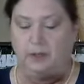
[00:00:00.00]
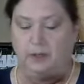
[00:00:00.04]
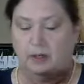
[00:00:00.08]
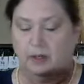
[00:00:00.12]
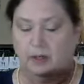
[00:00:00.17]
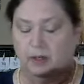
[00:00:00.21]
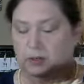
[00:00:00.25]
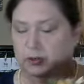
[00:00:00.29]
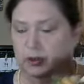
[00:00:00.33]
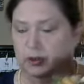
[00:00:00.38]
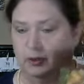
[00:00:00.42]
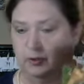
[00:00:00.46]

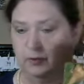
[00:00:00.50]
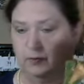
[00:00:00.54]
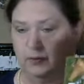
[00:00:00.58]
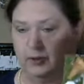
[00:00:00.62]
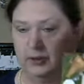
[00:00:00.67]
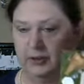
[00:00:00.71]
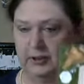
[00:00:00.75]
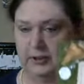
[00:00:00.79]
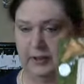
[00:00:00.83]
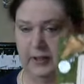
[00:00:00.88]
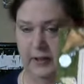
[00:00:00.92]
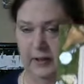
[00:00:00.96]
So the
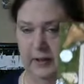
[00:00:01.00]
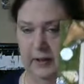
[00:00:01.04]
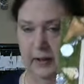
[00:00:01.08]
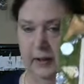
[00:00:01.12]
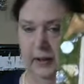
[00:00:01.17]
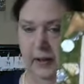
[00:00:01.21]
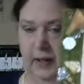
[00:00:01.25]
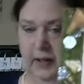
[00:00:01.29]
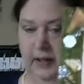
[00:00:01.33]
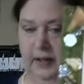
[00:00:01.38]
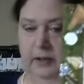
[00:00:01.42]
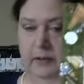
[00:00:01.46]
first
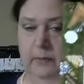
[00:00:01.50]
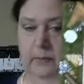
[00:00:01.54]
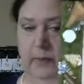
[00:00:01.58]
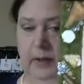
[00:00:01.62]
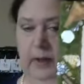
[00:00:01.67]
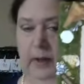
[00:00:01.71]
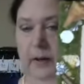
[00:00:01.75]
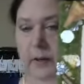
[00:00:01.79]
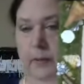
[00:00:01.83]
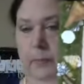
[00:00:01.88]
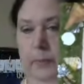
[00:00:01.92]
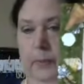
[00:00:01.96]
item
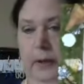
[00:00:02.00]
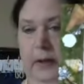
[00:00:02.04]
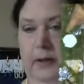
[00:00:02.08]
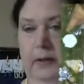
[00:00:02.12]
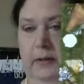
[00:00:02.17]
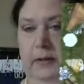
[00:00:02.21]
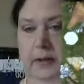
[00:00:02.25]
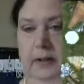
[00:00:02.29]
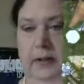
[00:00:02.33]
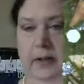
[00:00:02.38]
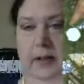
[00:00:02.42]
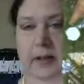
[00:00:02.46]
up in
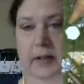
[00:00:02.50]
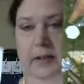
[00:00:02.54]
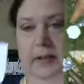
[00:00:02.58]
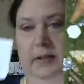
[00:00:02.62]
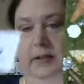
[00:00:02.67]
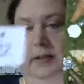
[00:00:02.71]
this